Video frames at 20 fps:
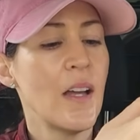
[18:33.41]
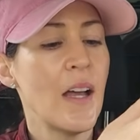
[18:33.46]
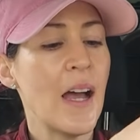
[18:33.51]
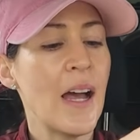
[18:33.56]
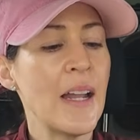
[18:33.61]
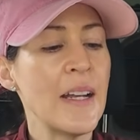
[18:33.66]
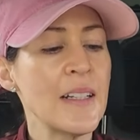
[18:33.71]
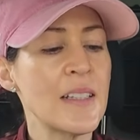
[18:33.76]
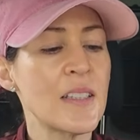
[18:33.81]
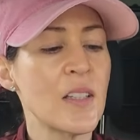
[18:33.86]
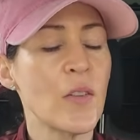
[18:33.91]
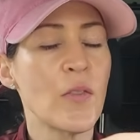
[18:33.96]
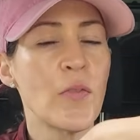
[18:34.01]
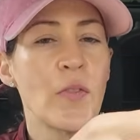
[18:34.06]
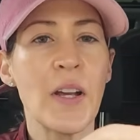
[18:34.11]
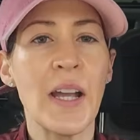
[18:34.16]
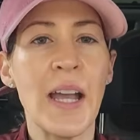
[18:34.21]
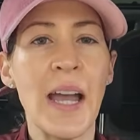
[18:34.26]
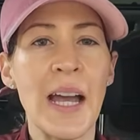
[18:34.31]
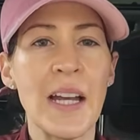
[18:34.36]
And it's a
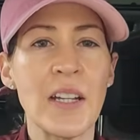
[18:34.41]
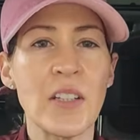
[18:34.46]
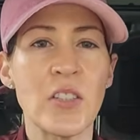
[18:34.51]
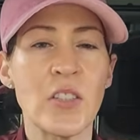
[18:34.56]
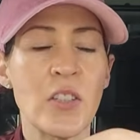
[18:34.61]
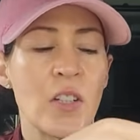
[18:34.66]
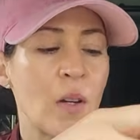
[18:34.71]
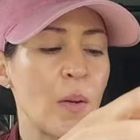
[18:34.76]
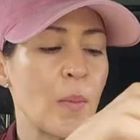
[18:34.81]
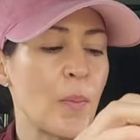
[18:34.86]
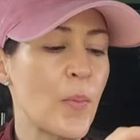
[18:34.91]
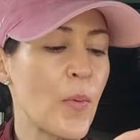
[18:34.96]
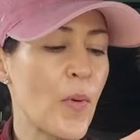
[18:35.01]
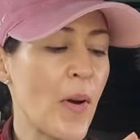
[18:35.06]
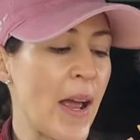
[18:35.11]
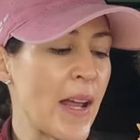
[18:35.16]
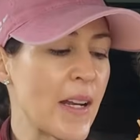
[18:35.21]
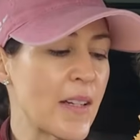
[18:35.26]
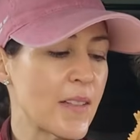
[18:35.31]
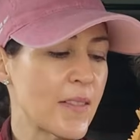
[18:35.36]
focaccia
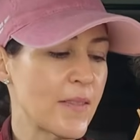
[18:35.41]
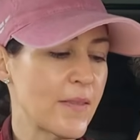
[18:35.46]
bread.